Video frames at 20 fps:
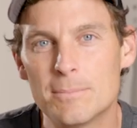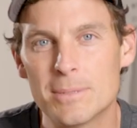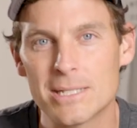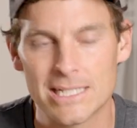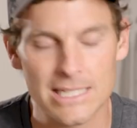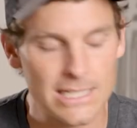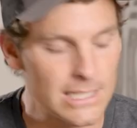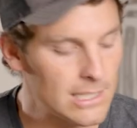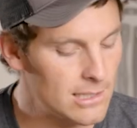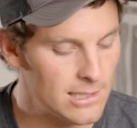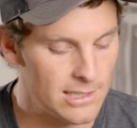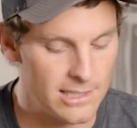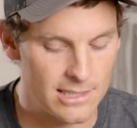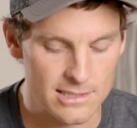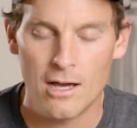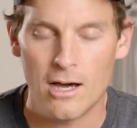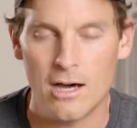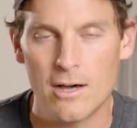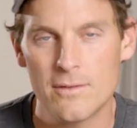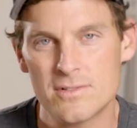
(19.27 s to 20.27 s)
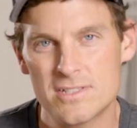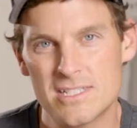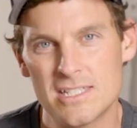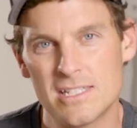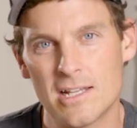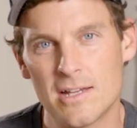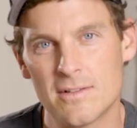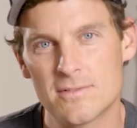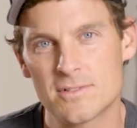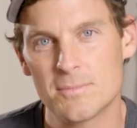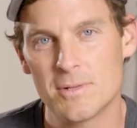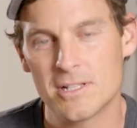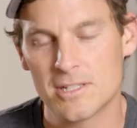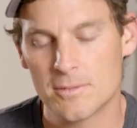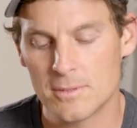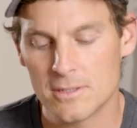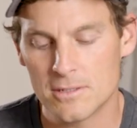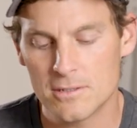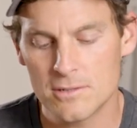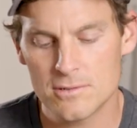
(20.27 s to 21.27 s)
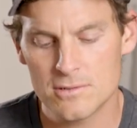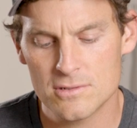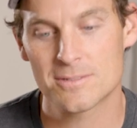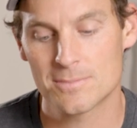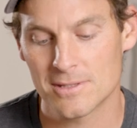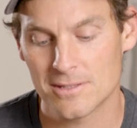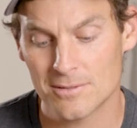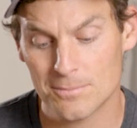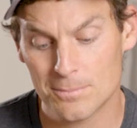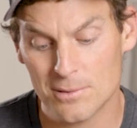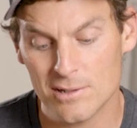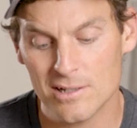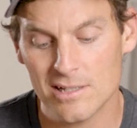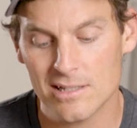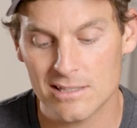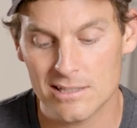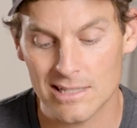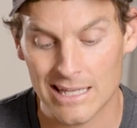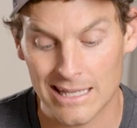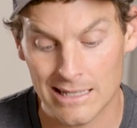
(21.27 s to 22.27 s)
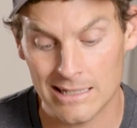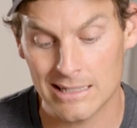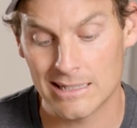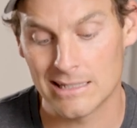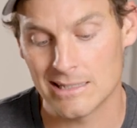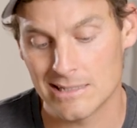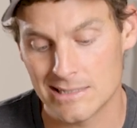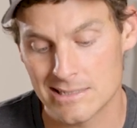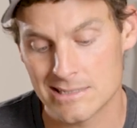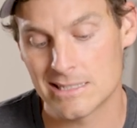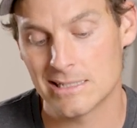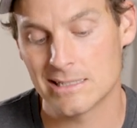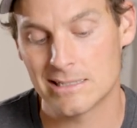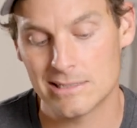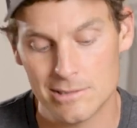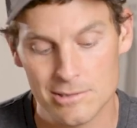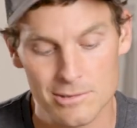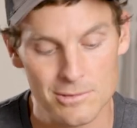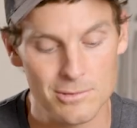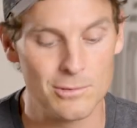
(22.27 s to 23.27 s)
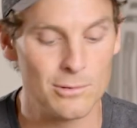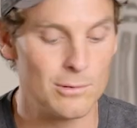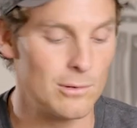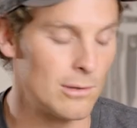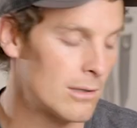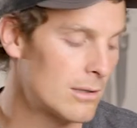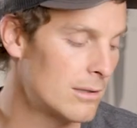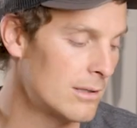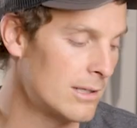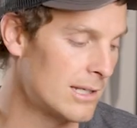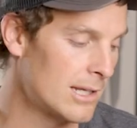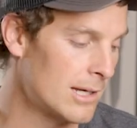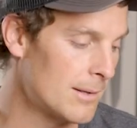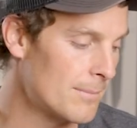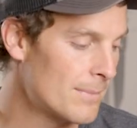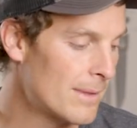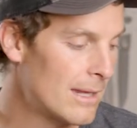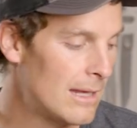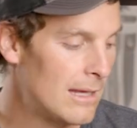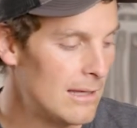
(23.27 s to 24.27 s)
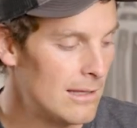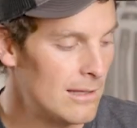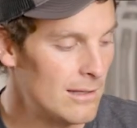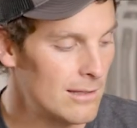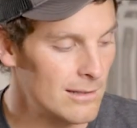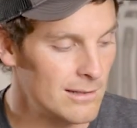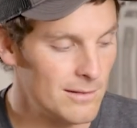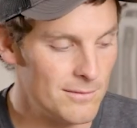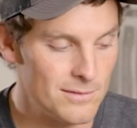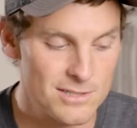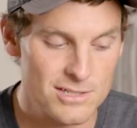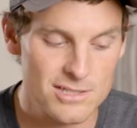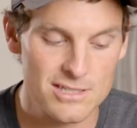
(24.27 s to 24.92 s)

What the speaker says: it clean. Obviously knives are meant to be used, but they're pretty dang easy to clean up. You can even just